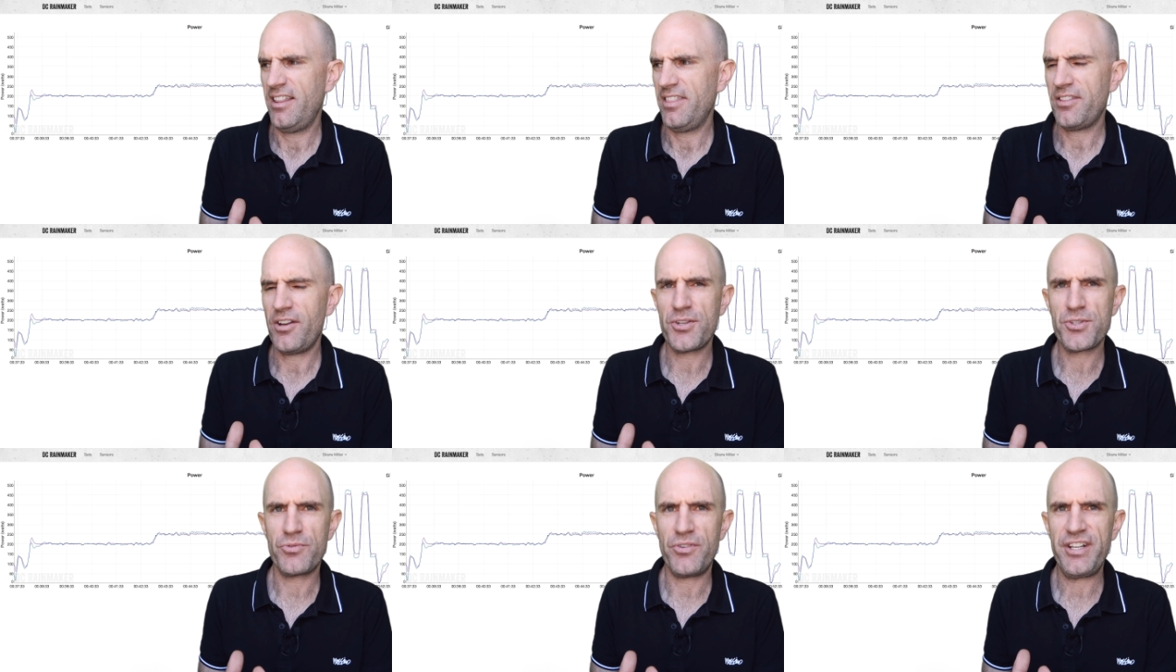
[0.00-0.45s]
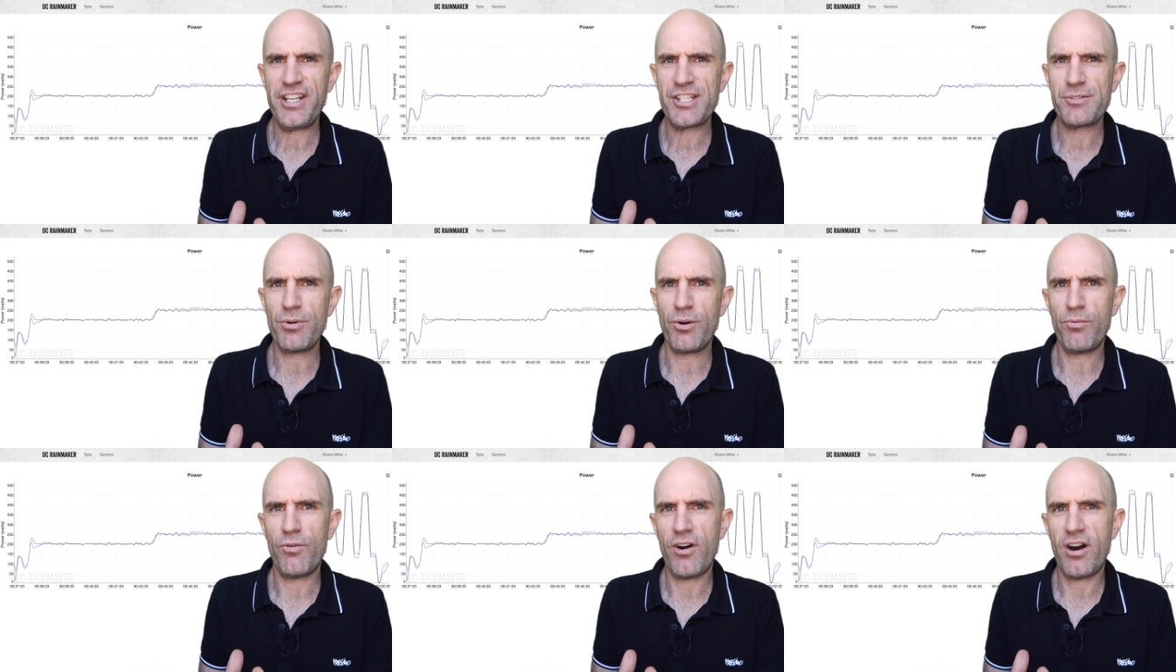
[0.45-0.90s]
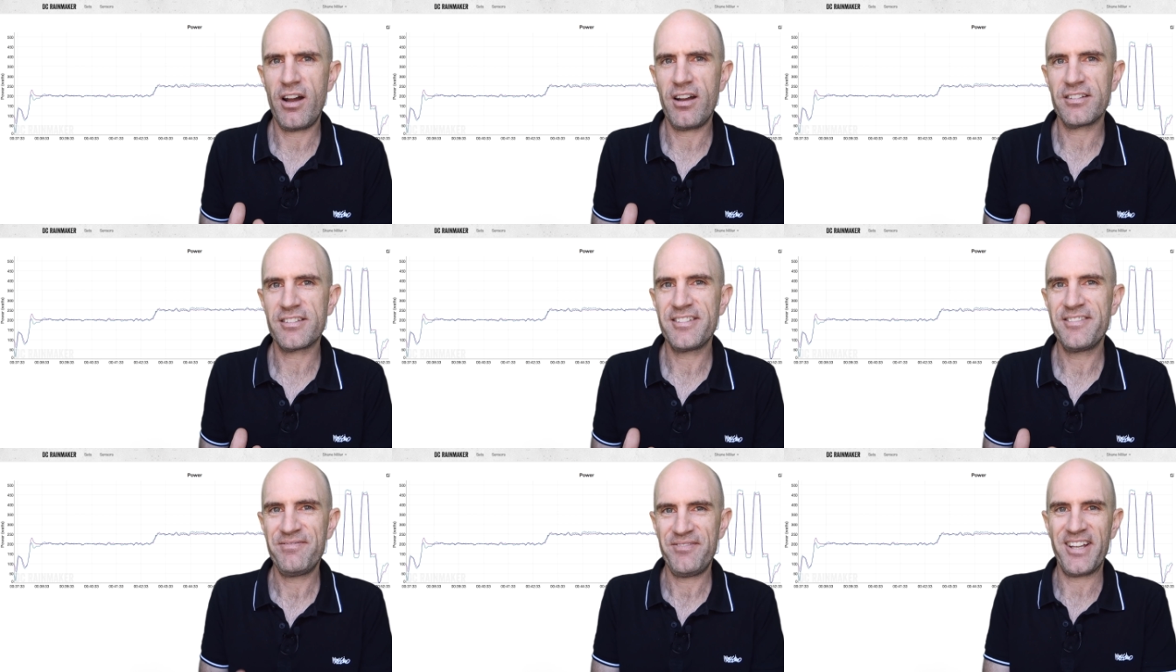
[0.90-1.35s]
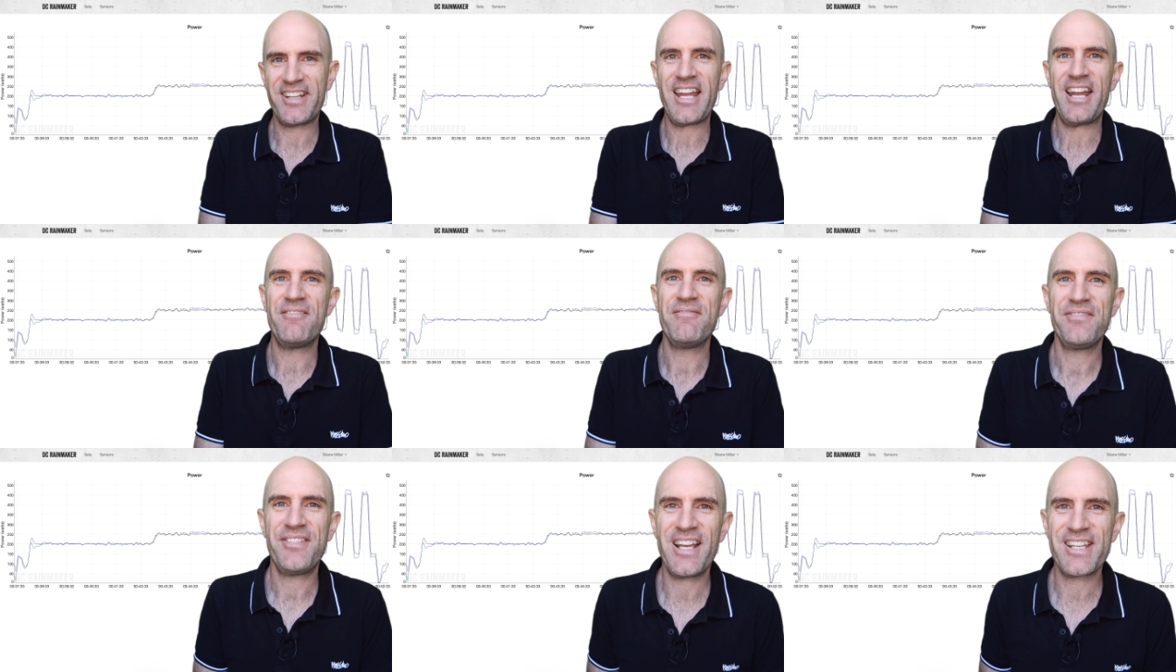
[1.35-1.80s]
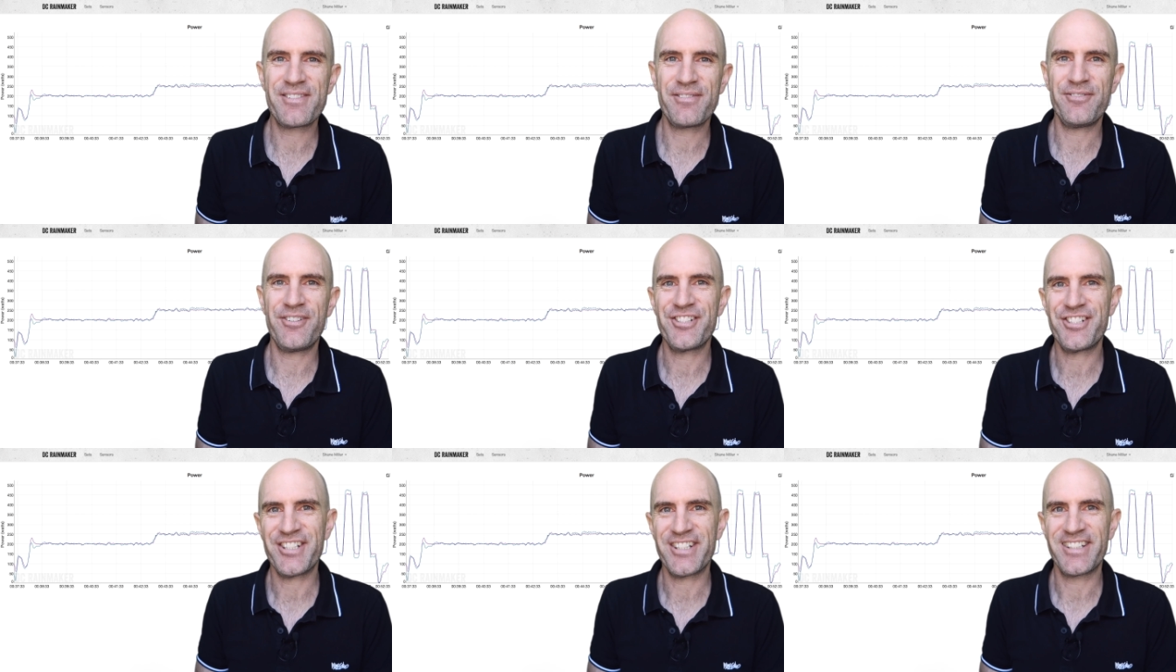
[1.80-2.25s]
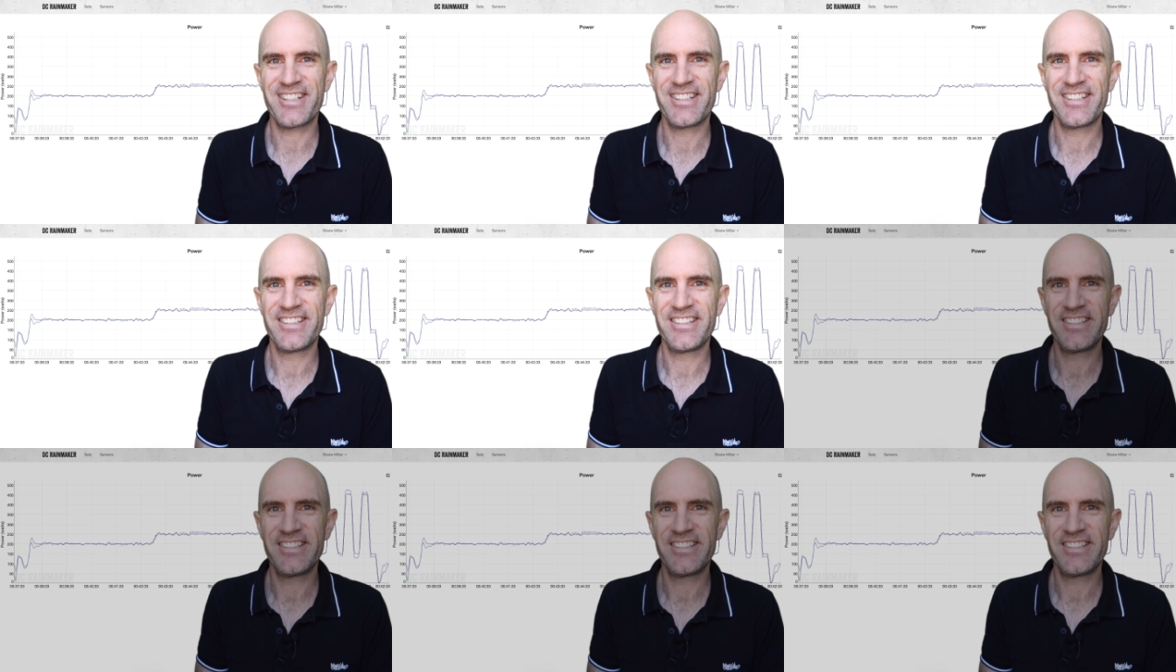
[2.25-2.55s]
Those readings were wild. Okay, thanks for watching.